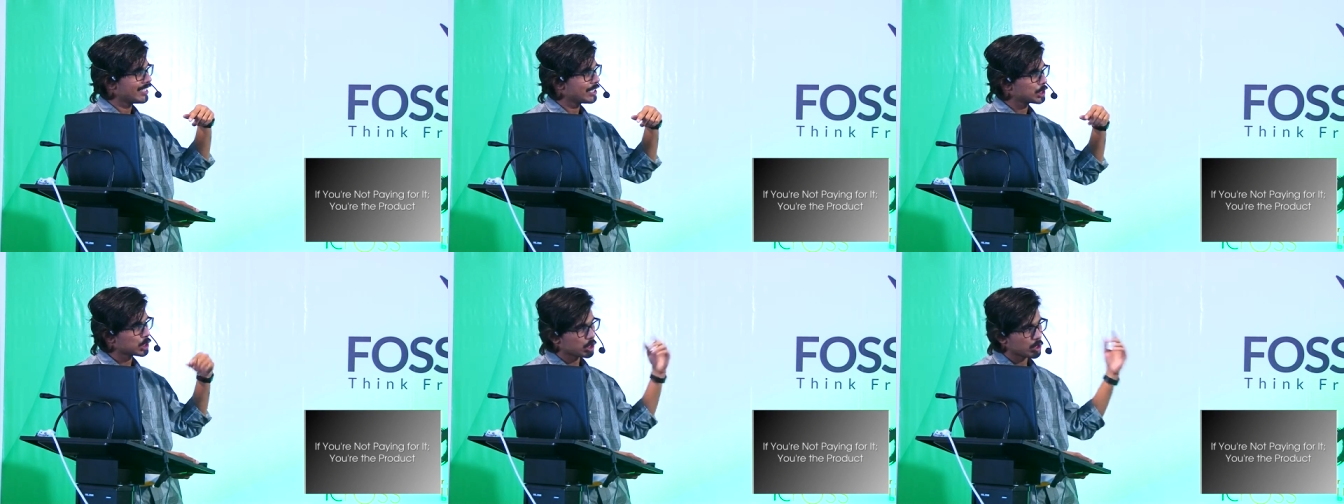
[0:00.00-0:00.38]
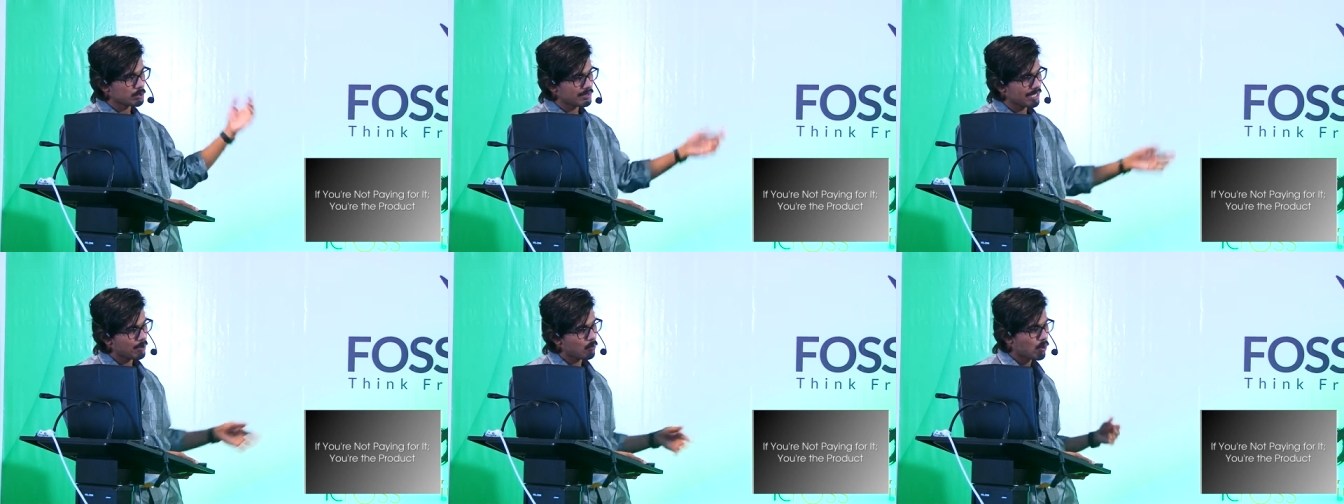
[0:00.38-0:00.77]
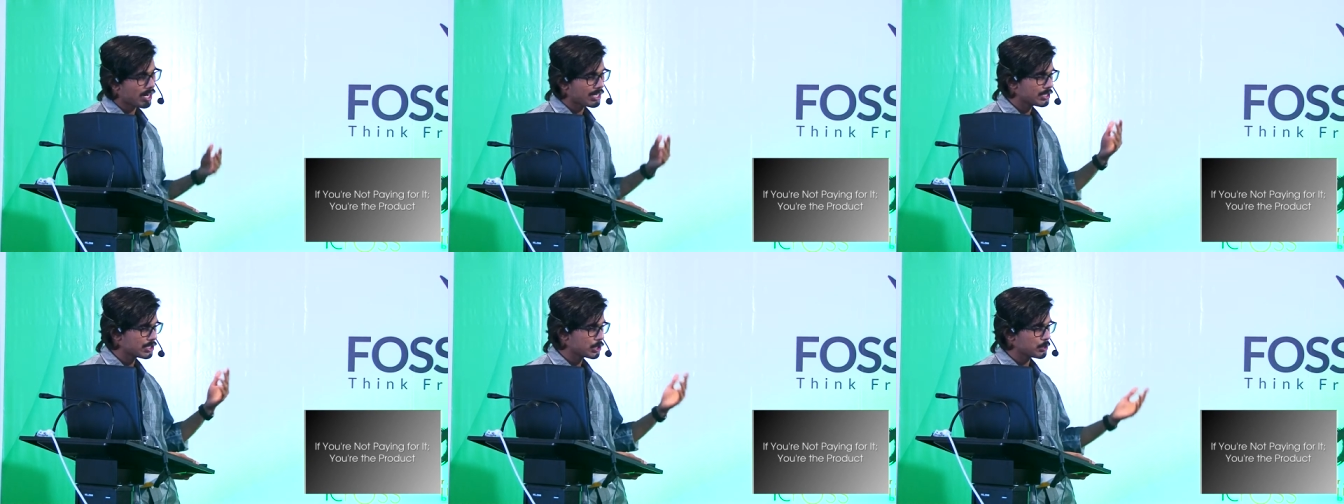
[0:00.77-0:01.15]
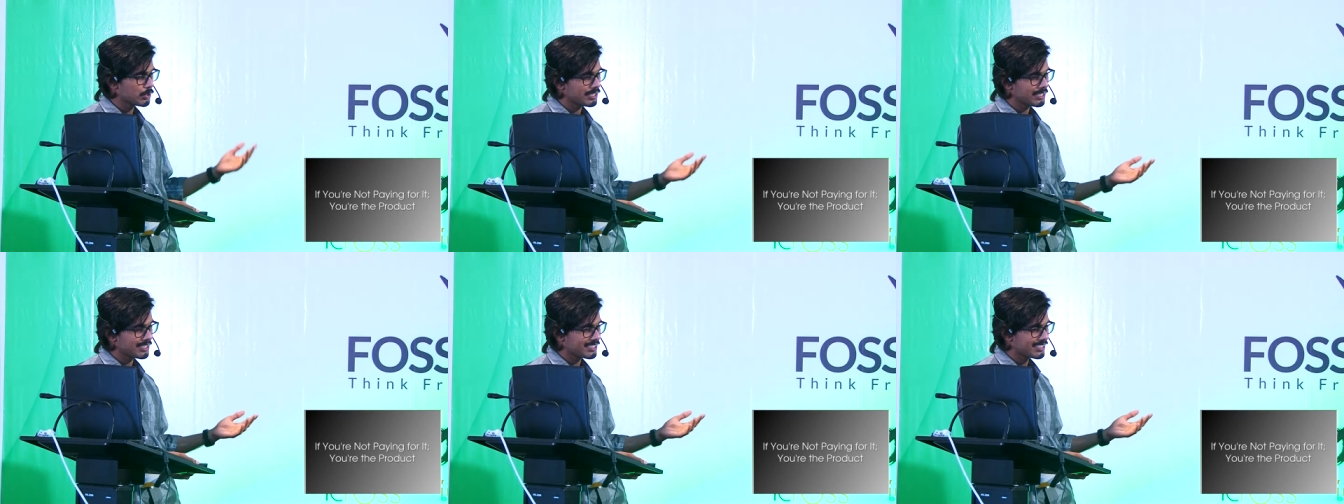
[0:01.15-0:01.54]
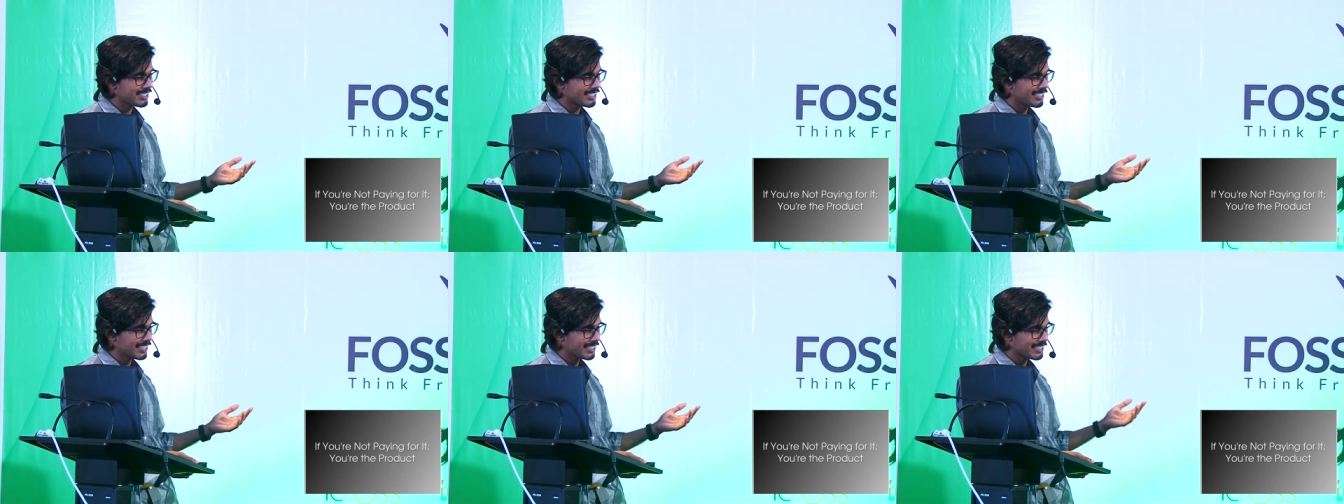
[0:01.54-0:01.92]
So they want to is
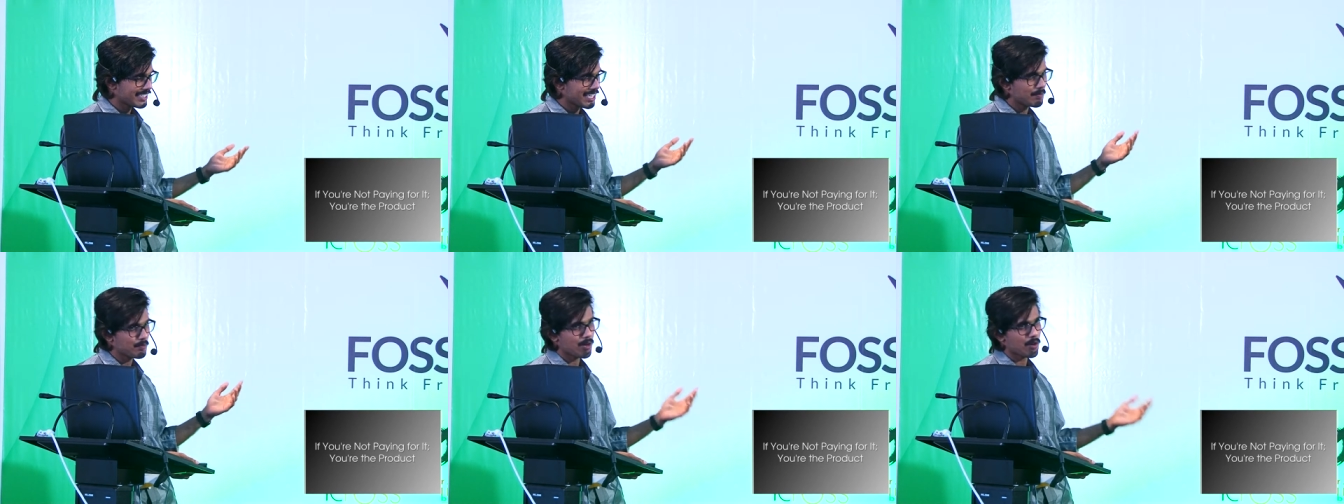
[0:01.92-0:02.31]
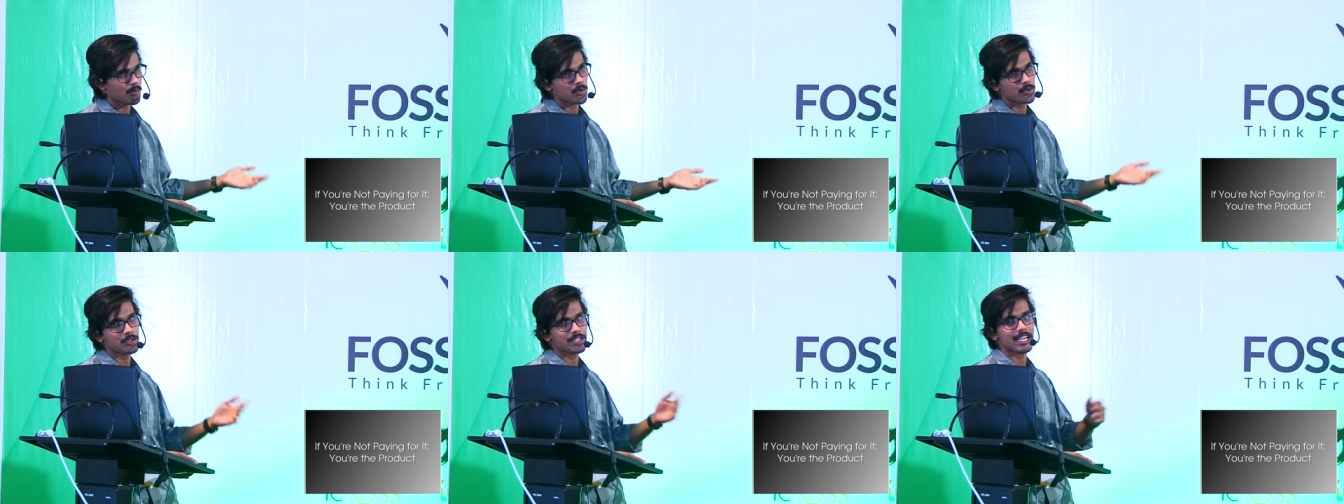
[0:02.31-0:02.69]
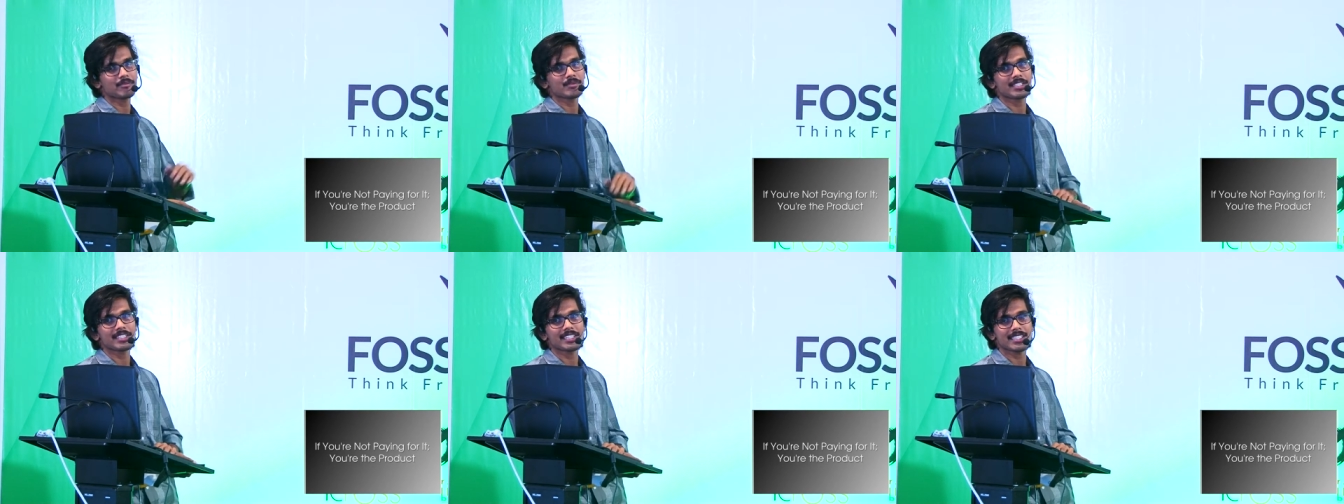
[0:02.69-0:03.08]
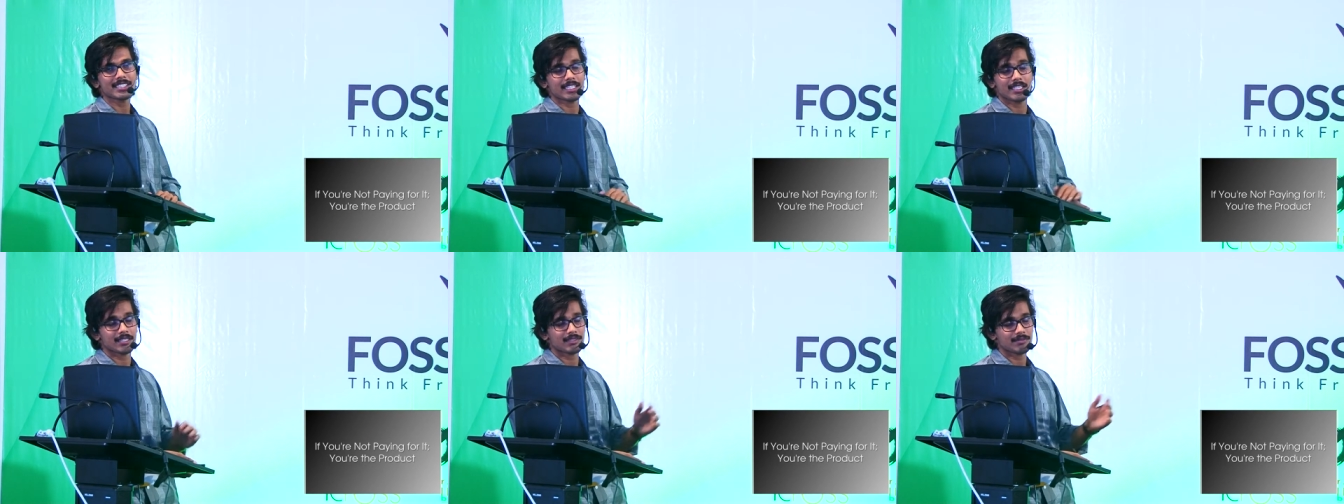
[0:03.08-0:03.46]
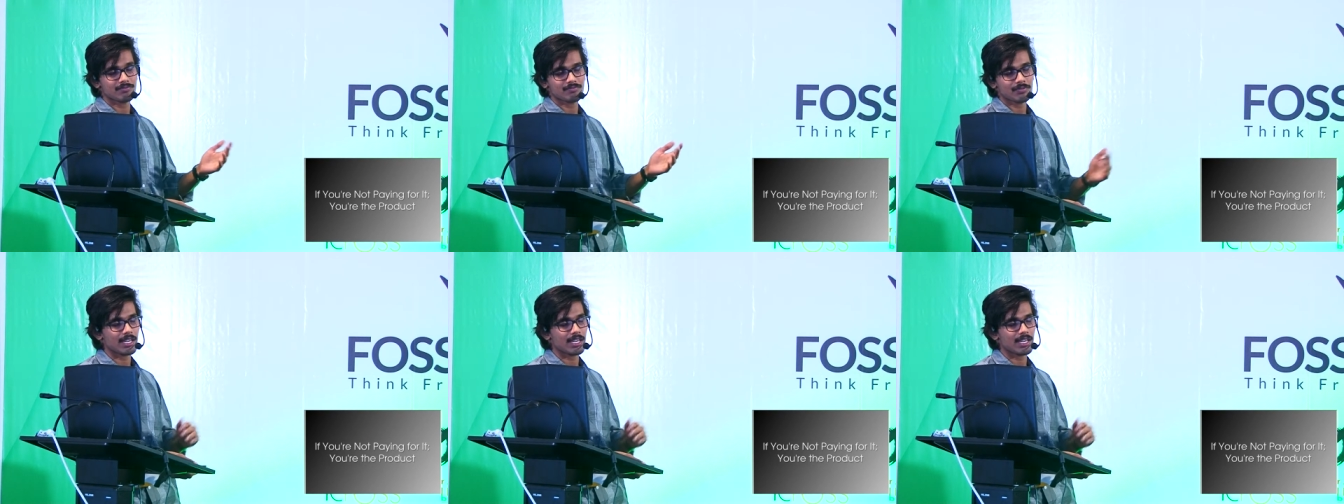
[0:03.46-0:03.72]
uh, keep our view times increase, uh,